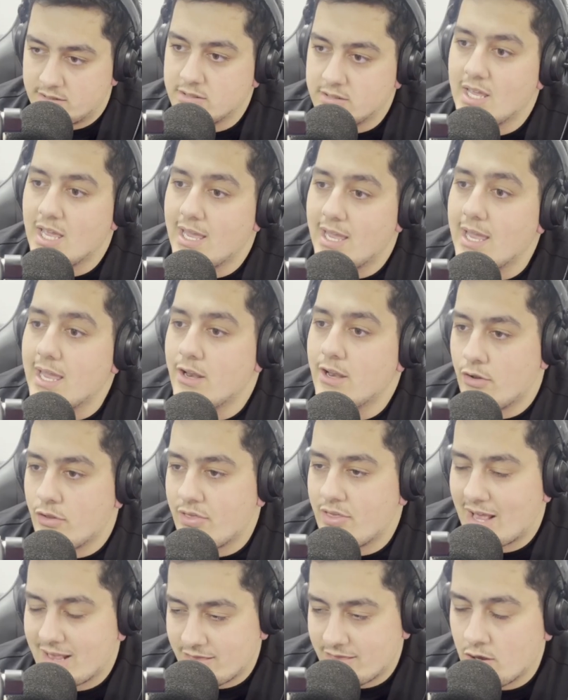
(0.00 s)
I think,
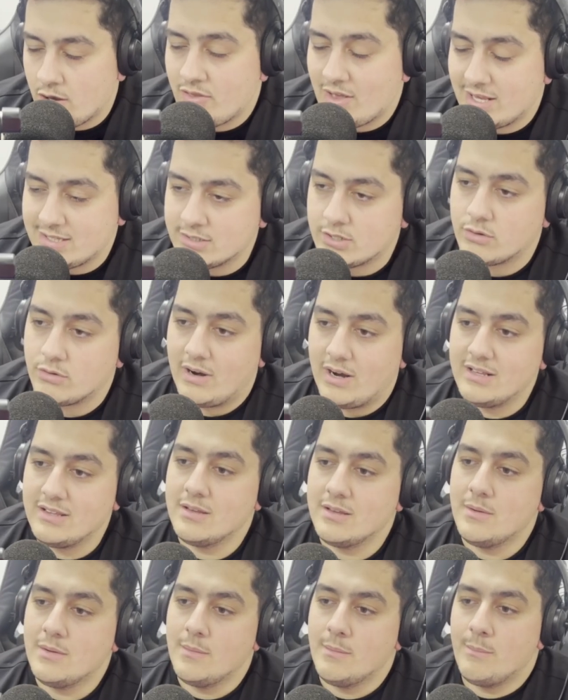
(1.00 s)
no, that's correct.
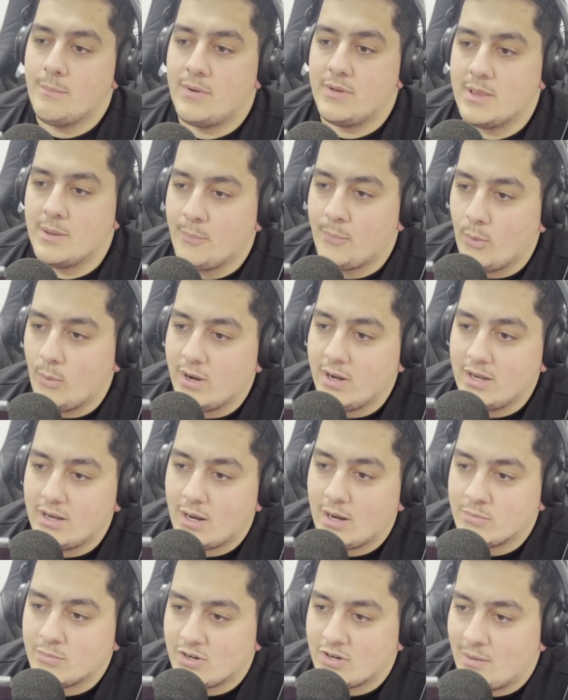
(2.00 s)
But the point
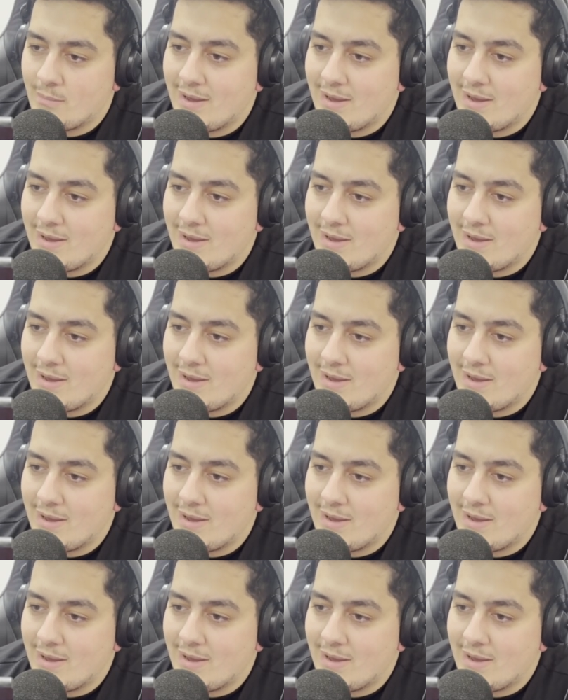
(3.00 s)
I'm trying to